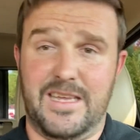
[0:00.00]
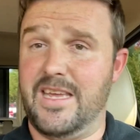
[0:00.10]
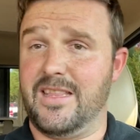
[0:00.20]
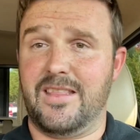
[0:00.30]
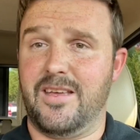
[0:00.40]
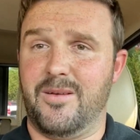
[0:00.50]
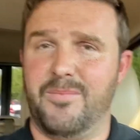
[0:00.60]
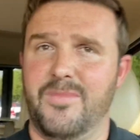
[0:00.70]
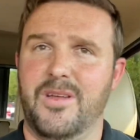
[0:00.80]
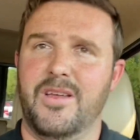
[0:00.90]
Get
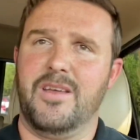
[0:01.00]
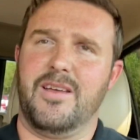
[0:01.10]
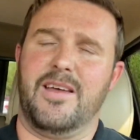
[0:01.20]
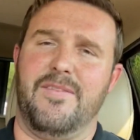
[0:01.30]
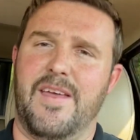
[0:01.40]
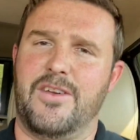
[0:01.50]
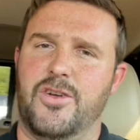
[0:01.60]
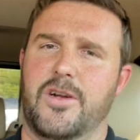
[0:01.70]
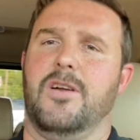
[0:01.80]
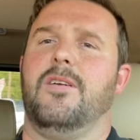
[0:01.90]
them if
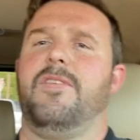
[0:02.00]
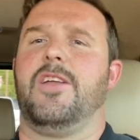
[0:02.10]
that's your